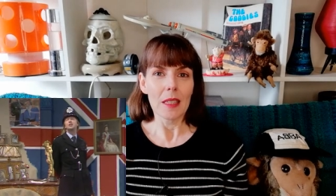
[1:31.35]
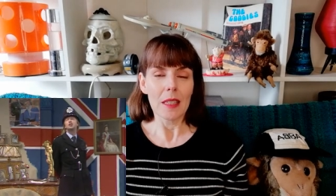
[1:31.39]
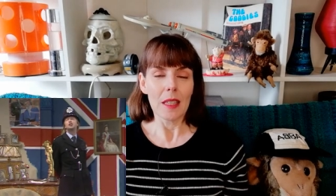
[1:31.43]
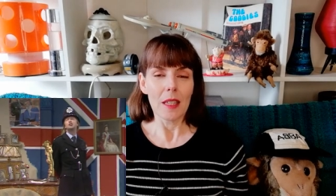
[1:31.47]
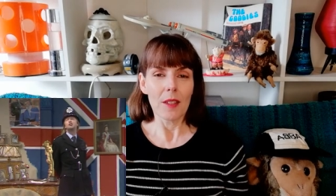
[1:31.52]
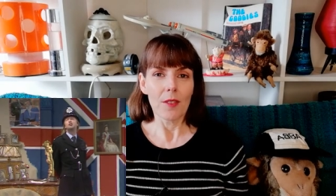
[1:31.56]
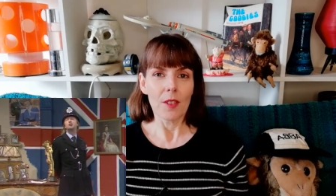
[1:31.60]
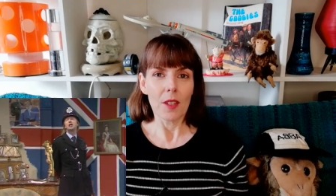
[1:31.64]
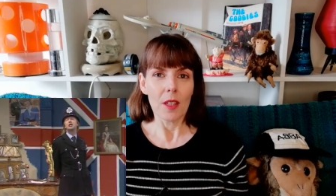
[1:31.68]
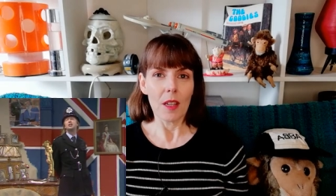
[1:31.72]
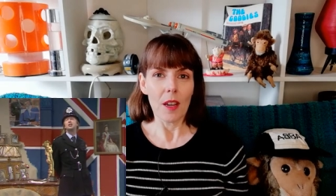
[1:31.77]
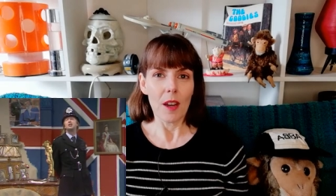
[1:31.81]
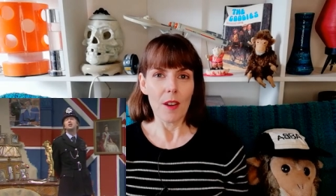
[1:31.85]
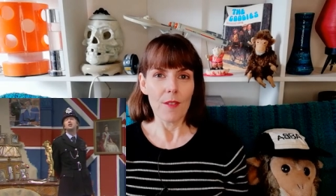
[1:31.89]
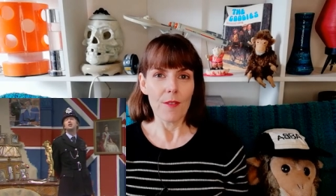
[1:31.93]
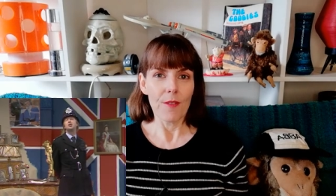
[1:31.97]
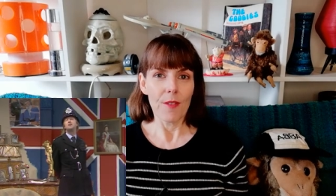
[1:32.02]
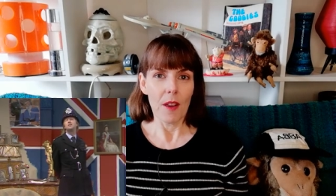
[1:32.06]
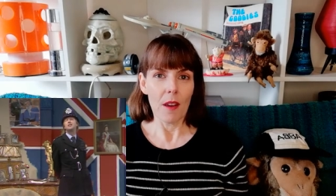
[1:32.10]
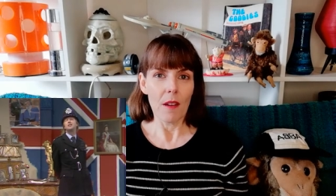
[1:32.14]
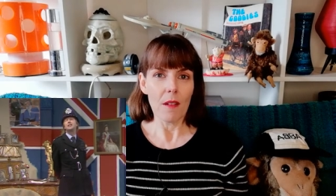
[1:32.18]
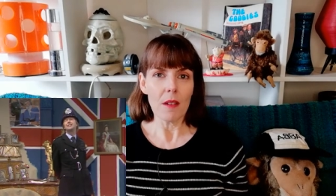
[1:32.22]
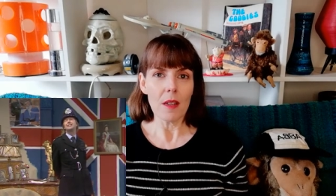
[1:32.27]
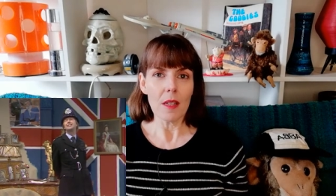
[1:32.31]
giving a
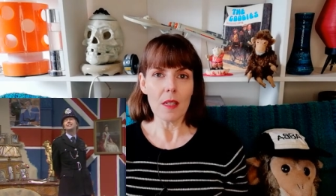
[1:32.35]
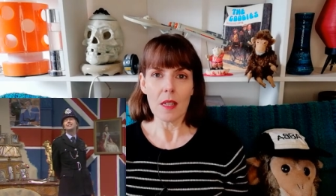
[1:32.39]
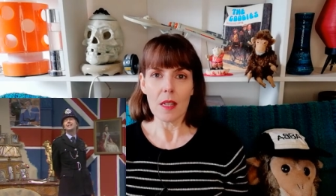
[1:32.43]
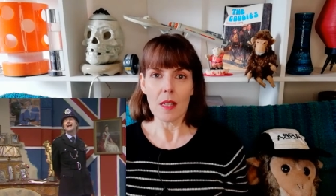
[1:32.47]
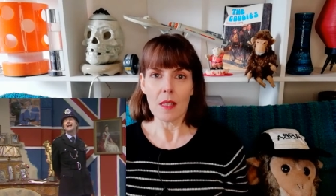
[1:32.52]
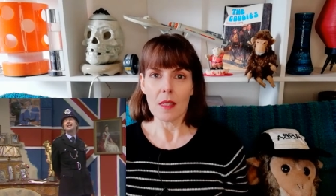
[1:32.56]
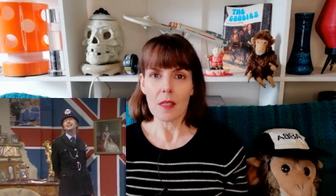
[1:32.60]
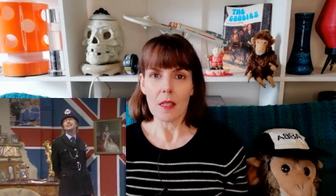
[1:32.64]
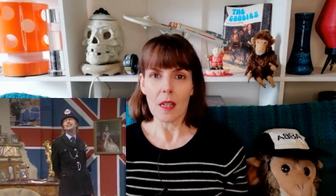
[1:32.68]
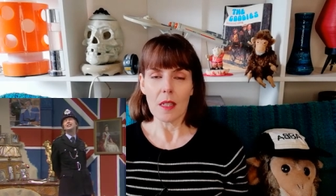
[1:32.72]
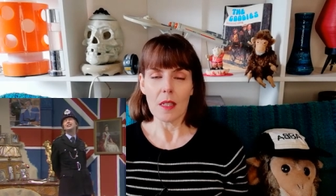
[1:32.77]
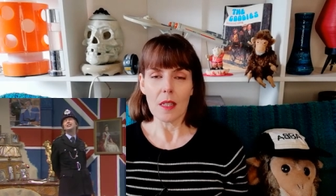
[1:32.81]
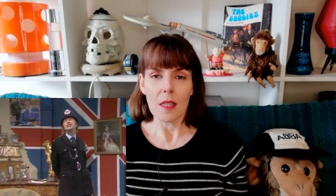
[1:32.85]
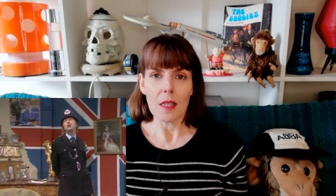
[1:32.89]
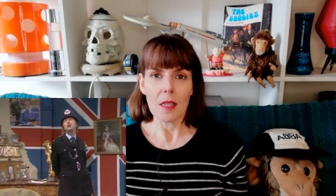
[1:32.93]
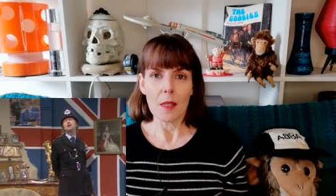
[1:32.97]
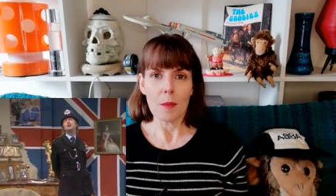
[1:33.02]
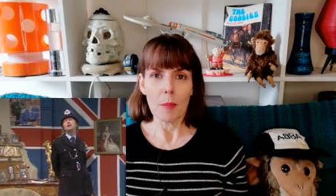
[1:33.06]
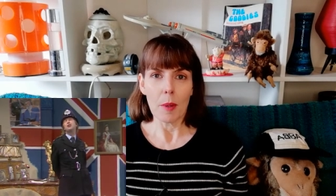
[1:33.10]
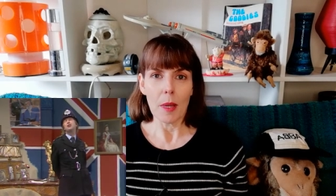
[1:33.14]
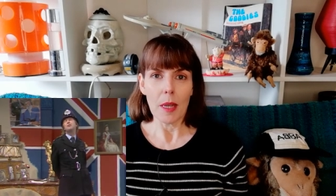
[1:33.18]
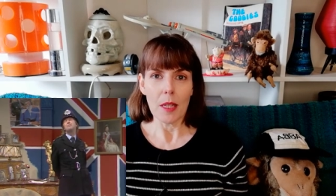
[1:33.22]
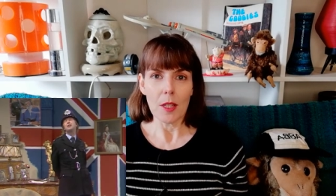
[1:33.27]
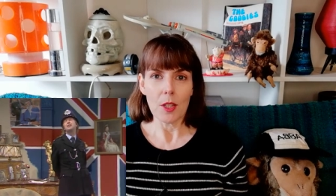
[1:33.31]
very excited
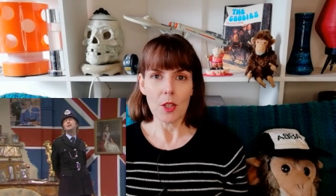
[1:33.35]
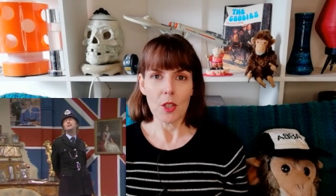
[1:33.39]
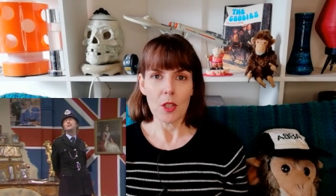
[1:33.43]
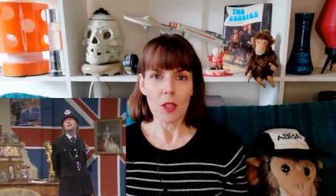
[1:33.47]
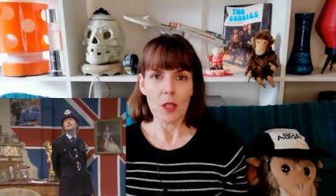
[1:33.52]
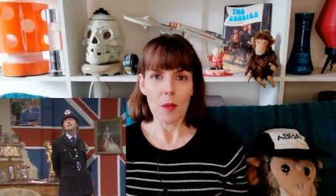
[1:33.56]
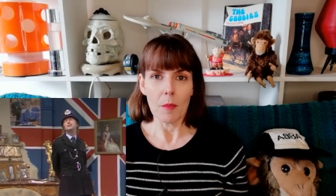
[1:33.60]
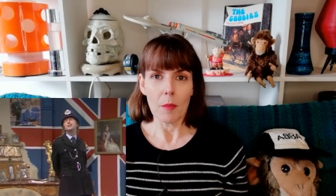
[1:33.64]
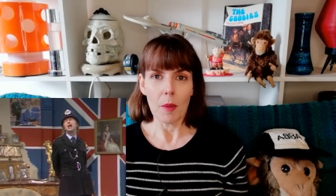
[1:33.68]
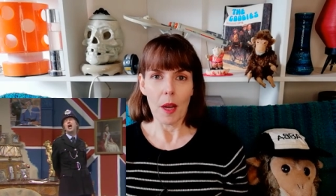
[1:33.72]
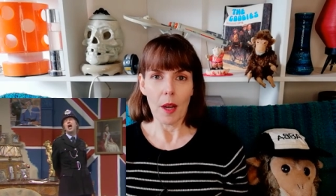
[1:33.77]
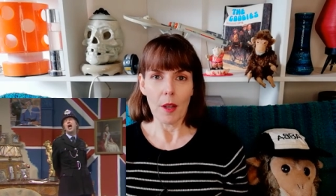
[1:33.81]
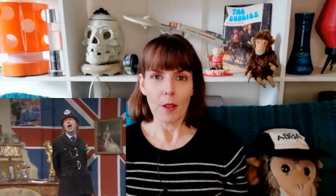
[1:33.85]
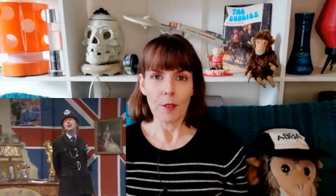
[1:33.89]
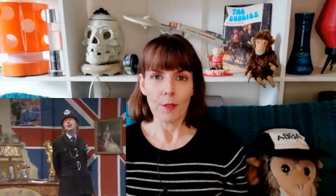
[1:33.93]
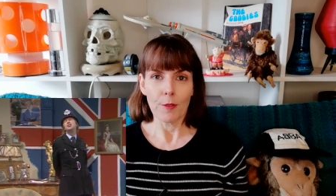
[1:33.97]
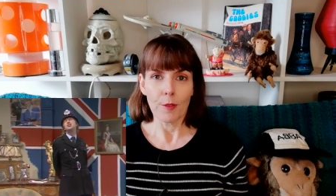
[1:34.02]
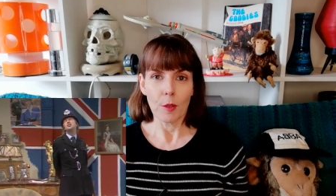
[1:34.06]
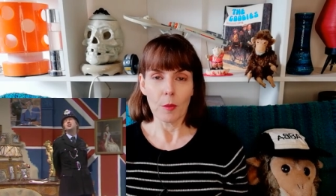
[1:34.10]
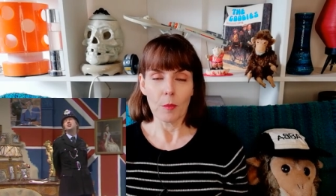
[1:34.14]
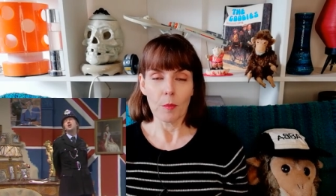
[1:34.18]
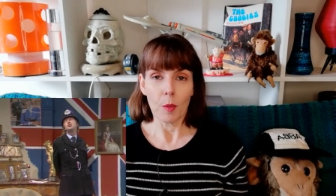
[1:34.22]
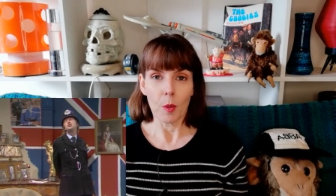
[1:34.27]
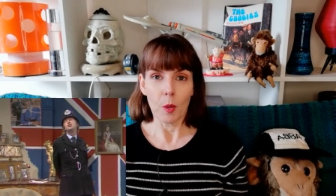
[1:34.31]
speech about
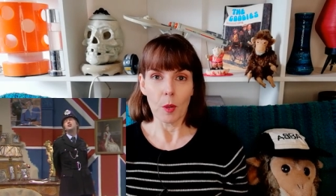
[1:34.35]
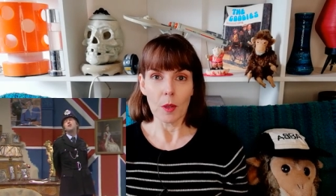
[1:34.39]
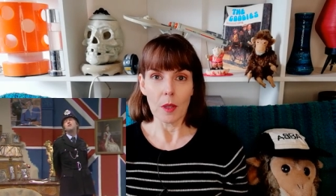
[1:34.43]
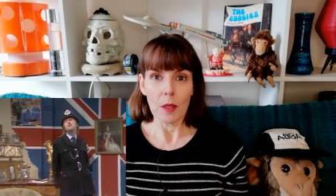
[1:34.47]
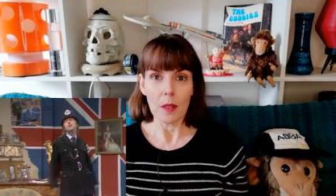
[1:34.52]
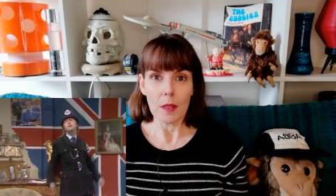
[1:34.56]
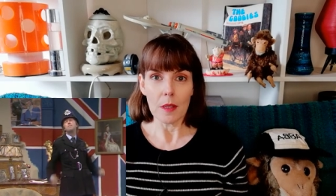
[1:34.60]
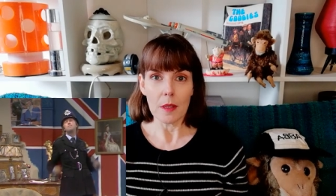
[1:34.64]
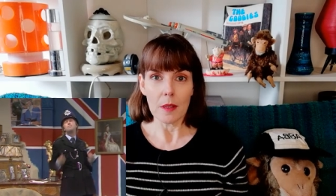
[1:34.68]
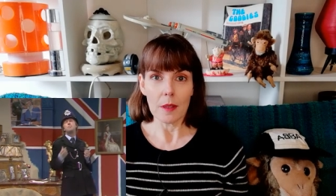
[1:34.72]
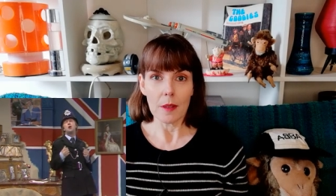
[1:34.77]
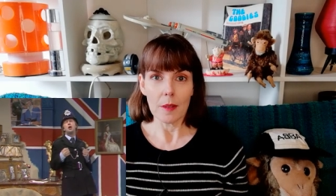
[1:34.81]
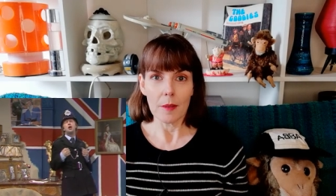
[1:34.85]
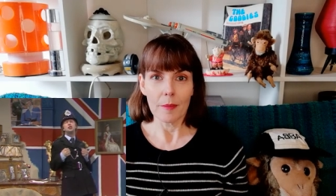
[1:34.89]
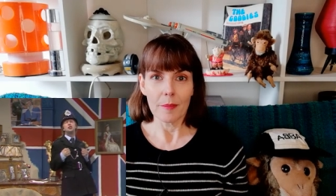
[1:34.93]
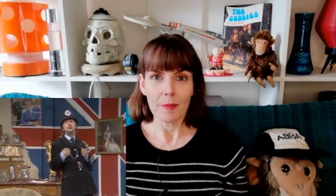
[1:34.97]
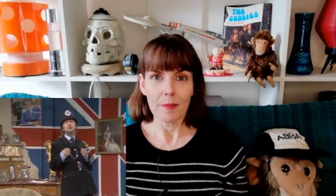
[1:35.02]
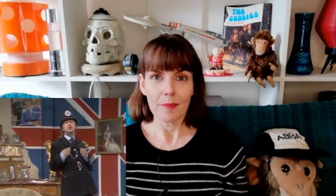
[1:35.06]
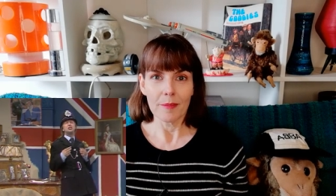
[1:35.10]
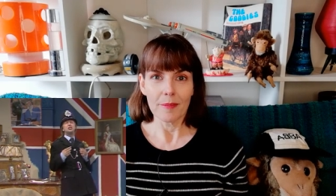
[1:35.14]
footballers.